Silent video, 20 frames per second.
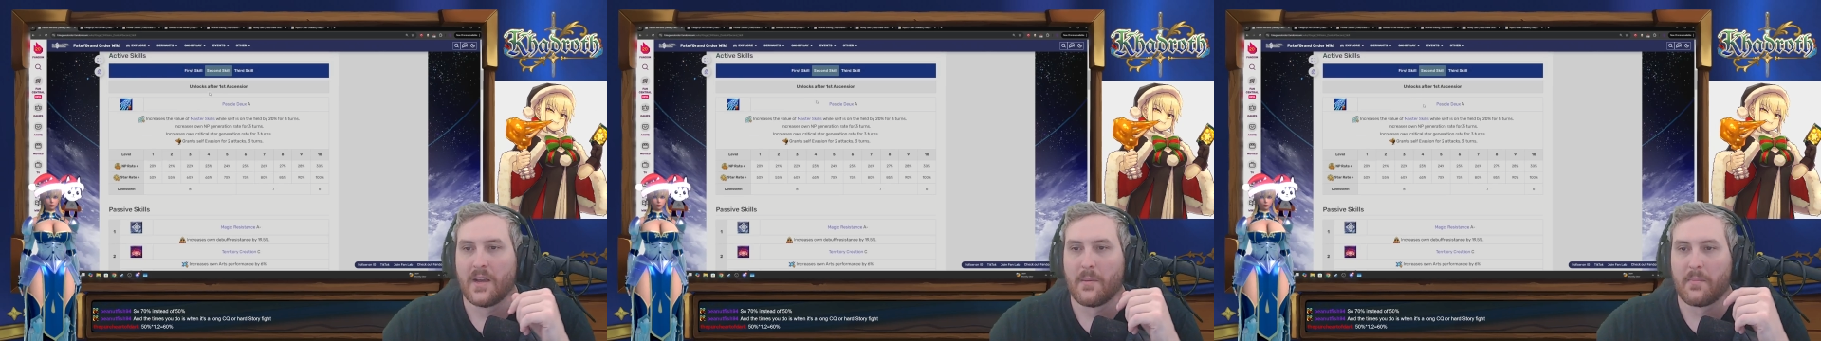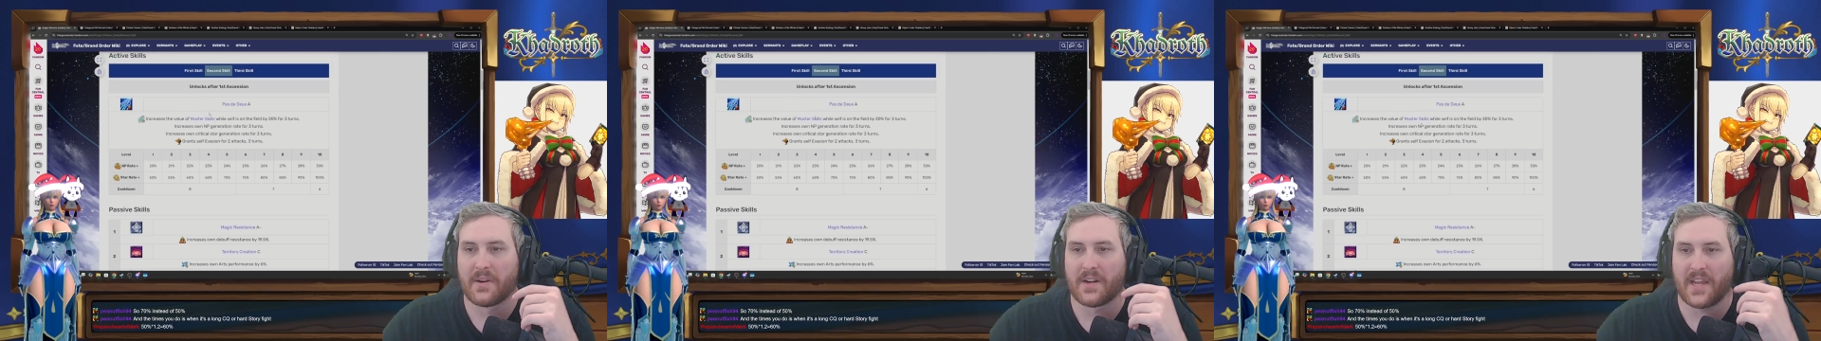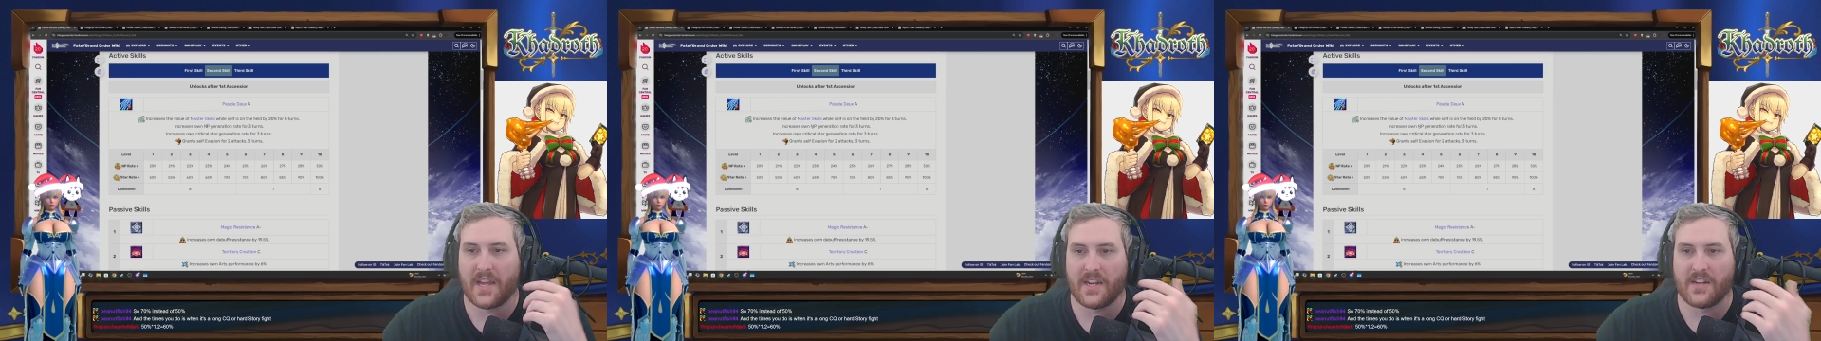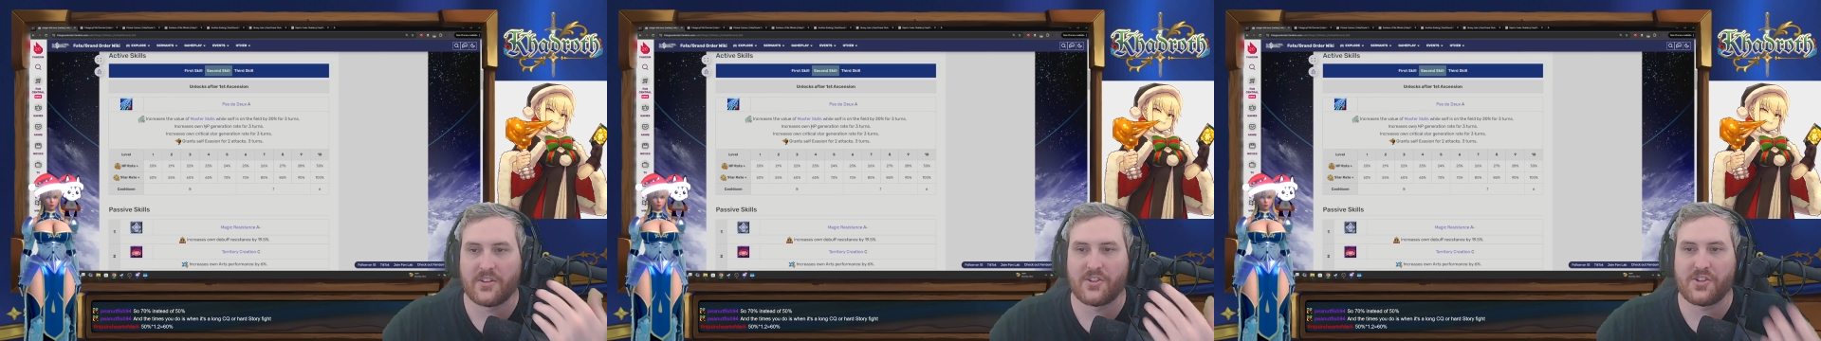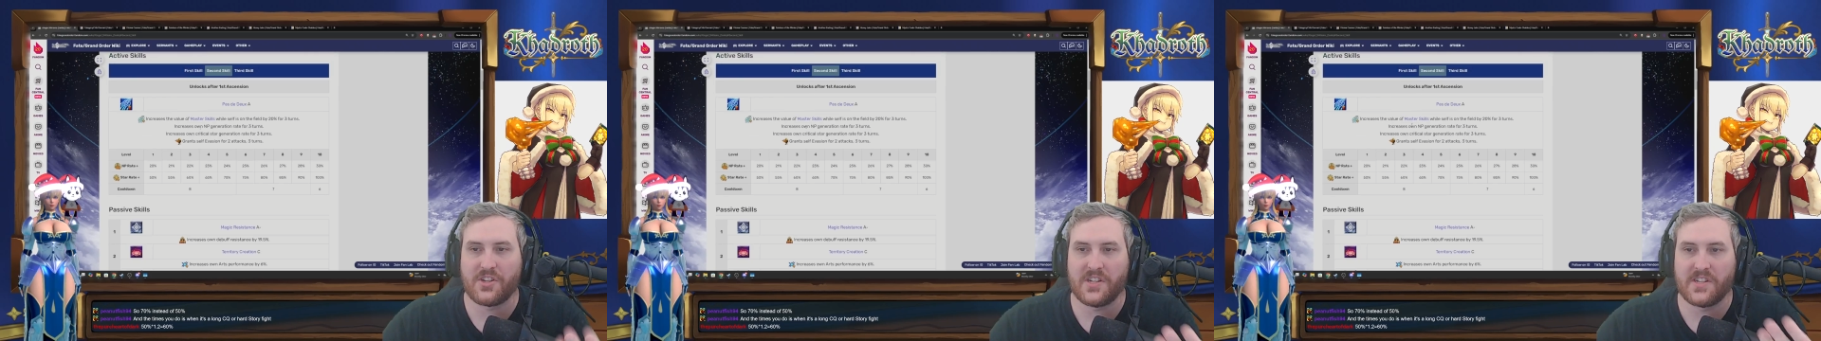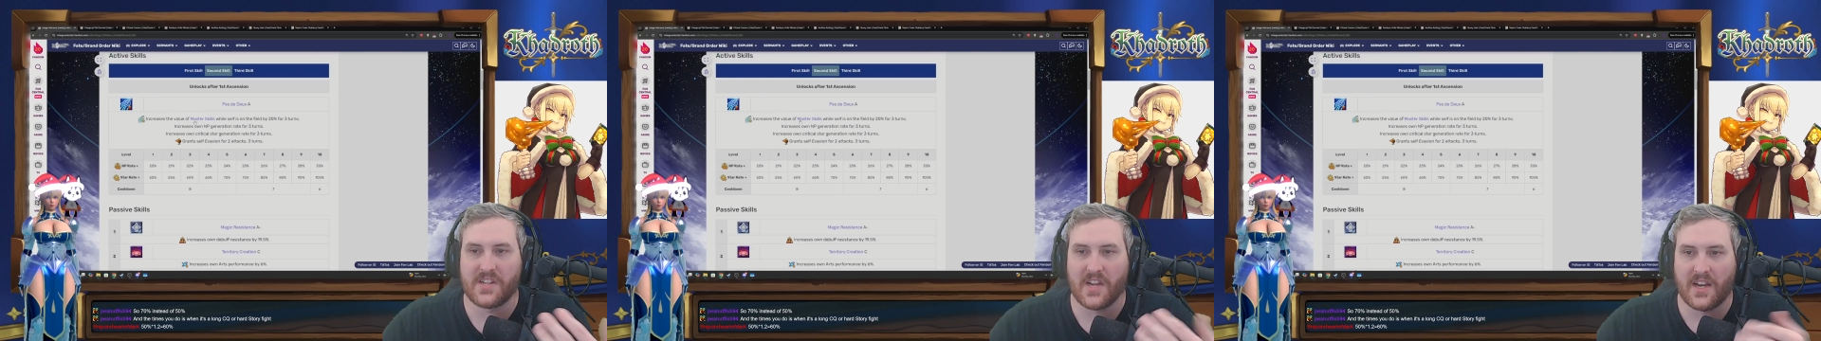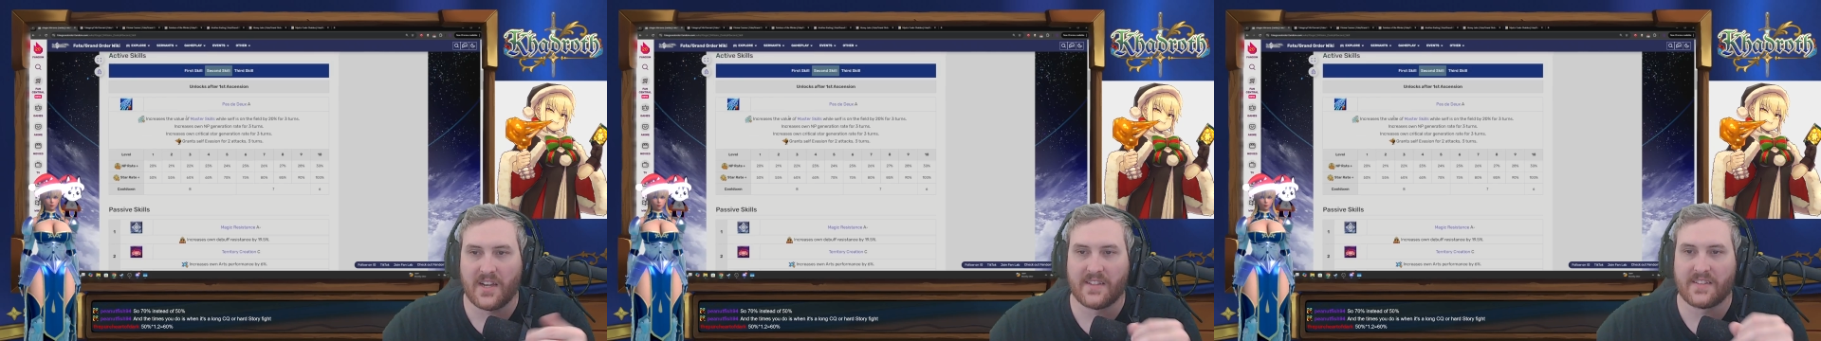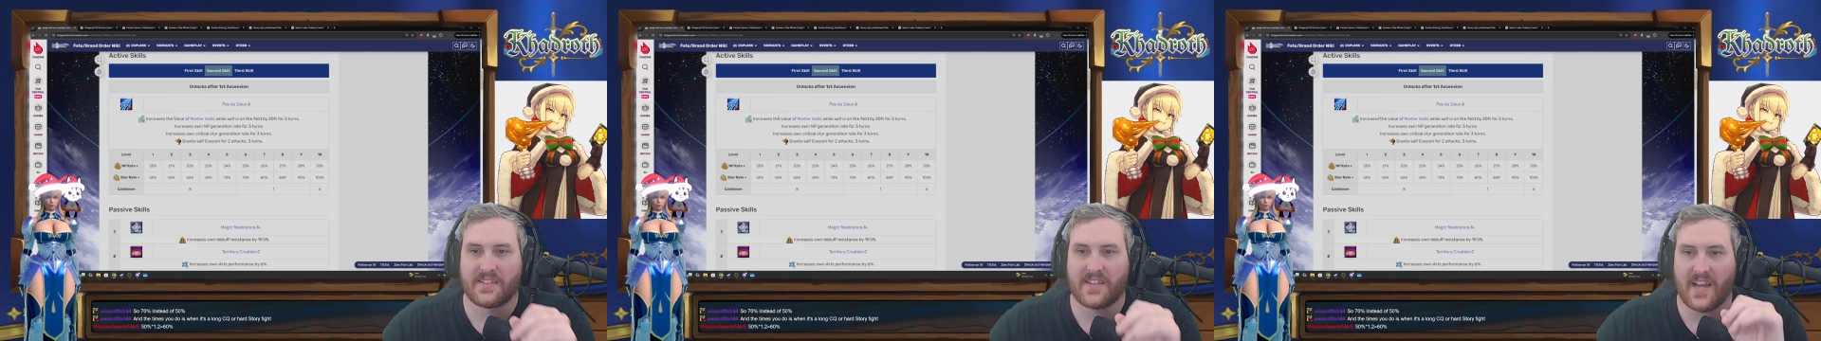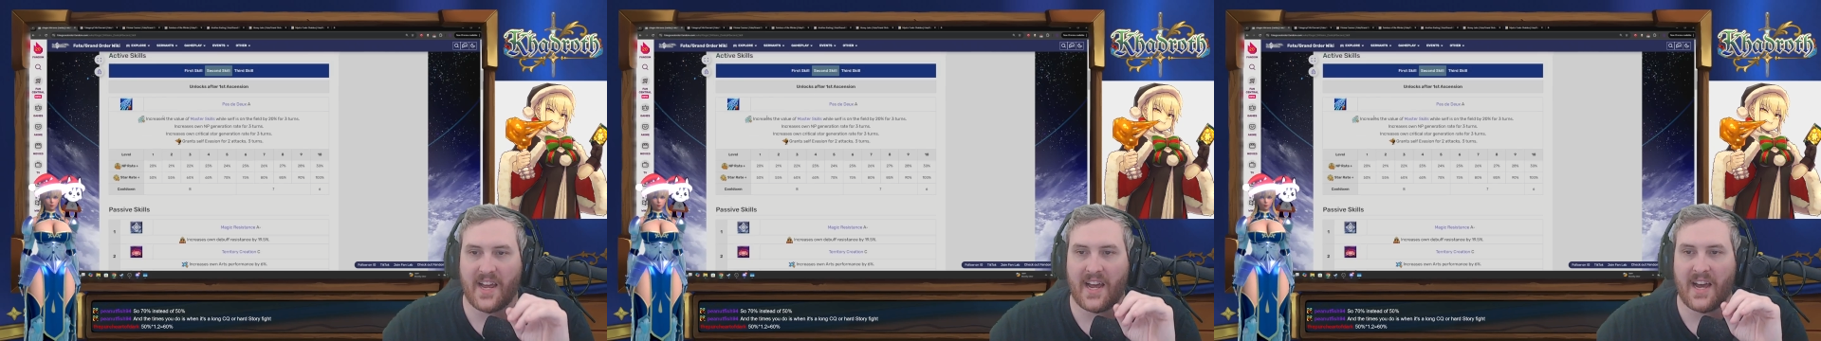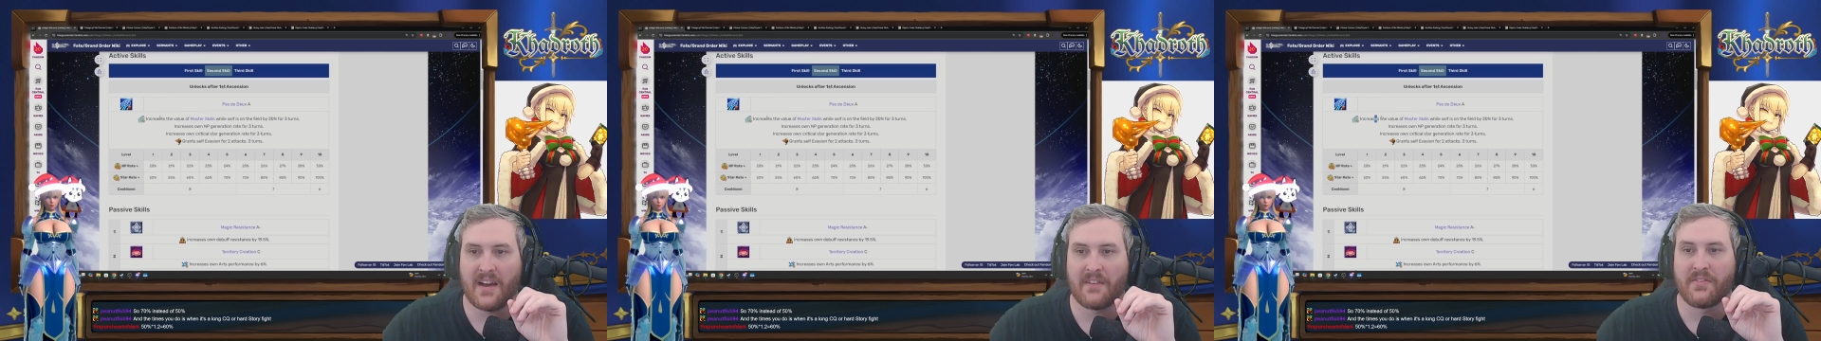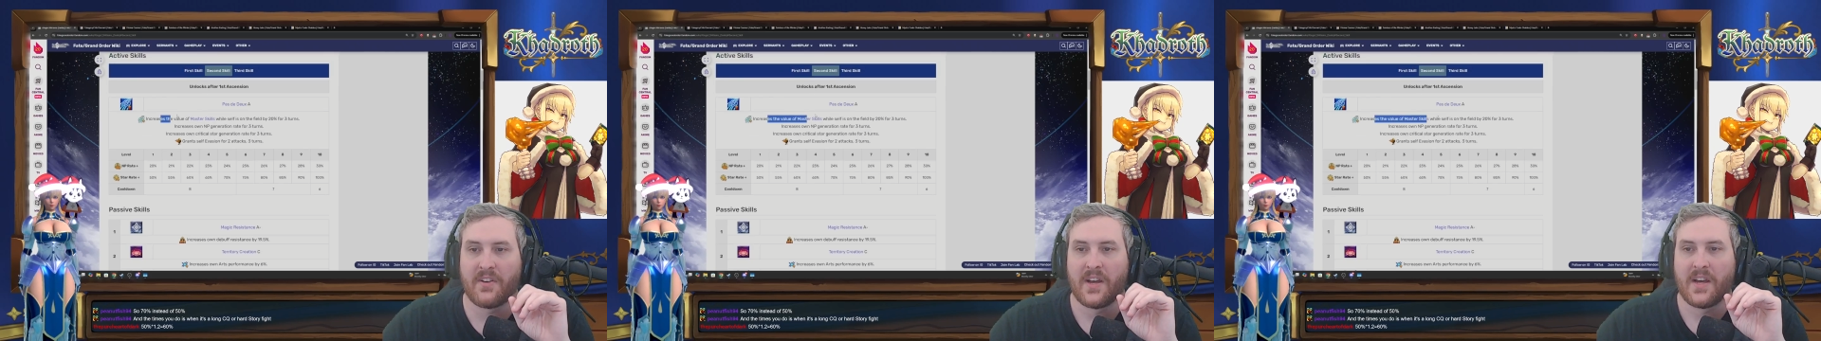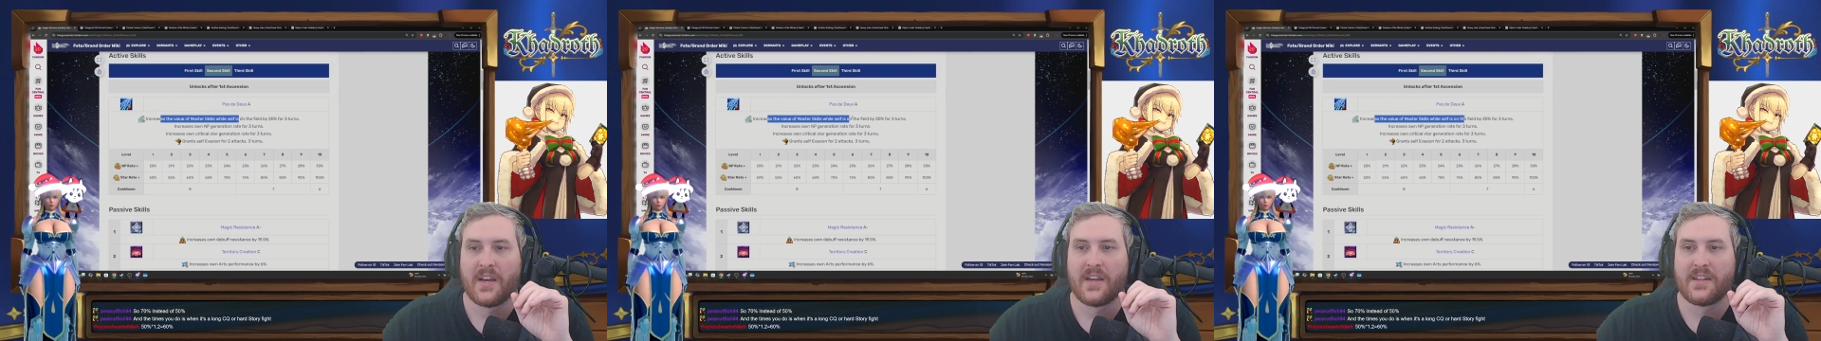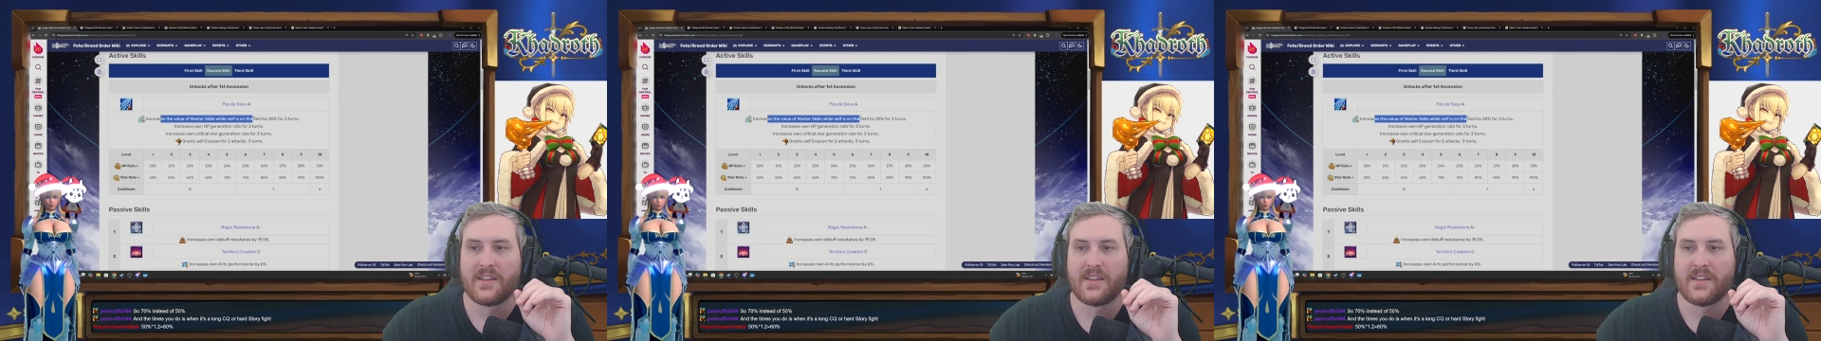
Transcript: But again, she does have